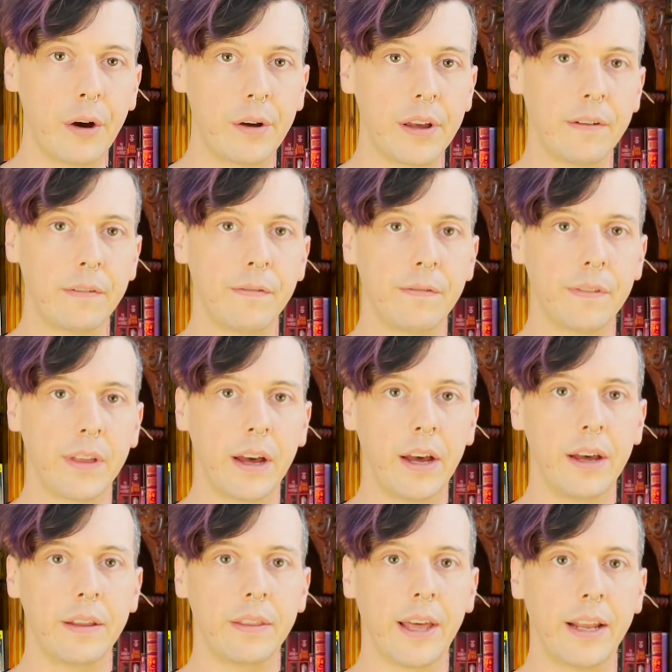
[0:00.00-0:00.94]
if
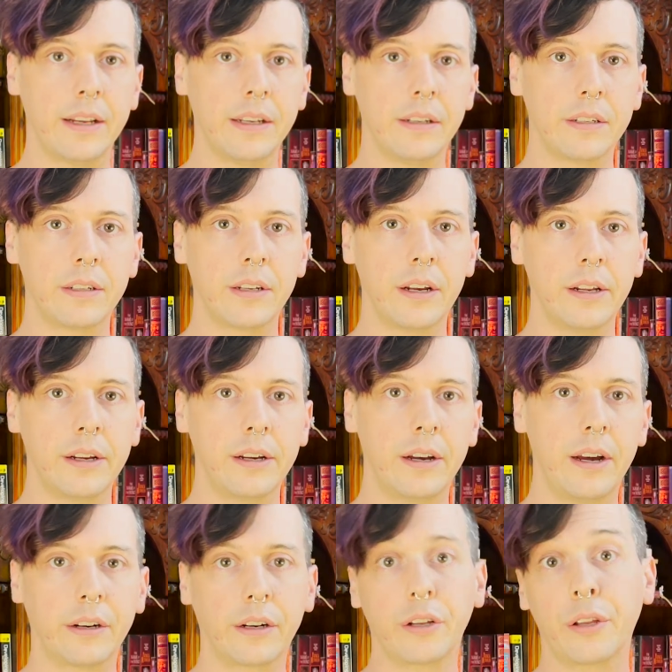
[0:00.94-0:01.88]
that is
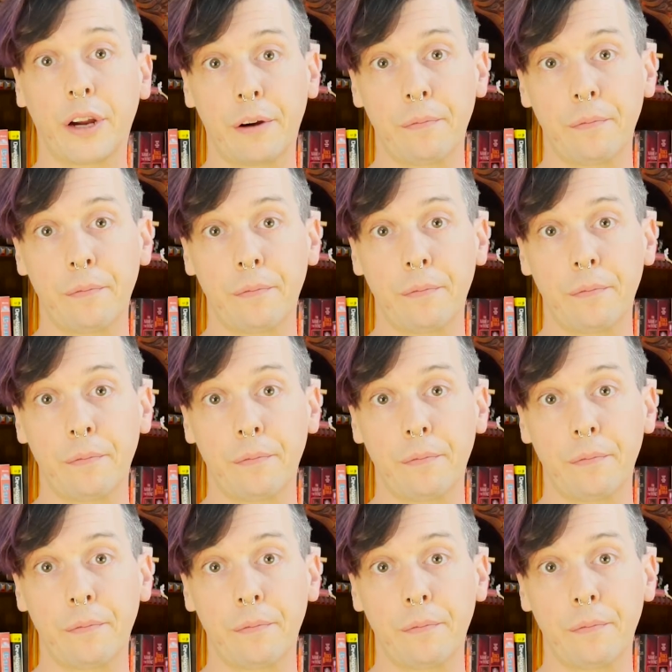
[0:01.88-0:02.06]
unclear.